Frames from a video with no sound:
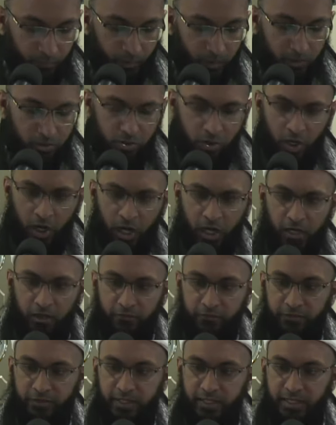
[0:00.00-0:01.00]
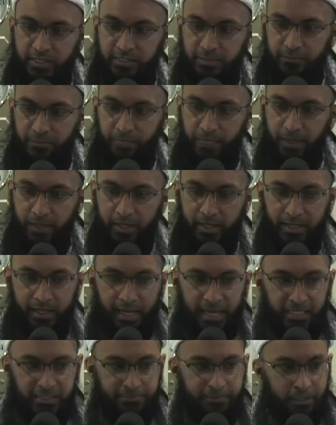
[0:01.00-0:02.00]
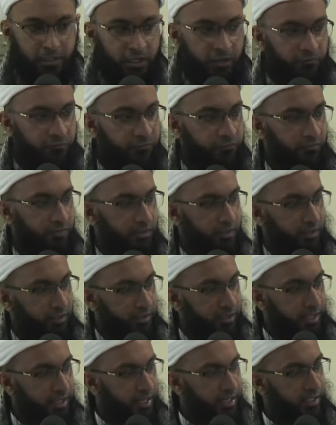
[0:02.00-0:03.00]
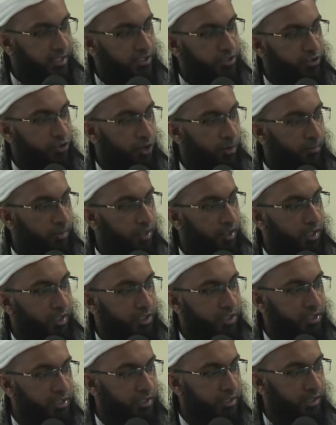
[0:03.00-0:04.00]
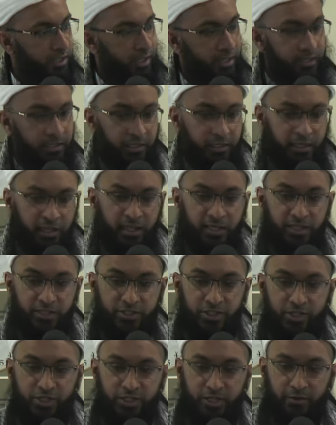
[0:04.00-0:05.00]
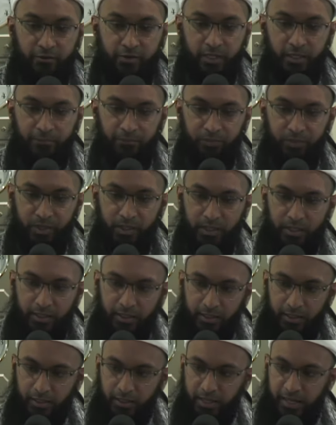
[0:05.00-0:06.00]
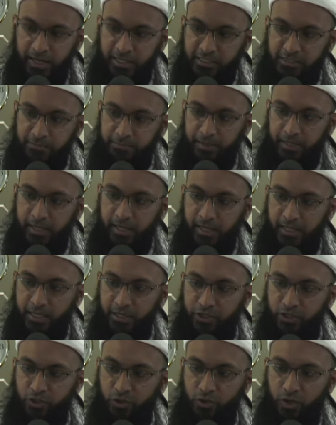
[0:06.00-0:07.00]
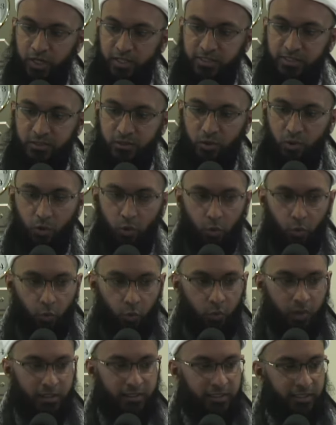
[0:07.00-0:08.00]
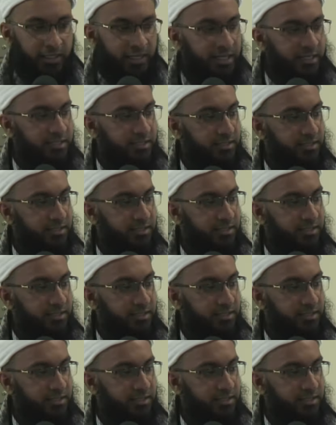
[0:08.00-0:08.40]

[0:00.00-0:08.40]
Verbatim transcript: So all of these, an aspect of the English terminology and the English dictionary, explain and show us what is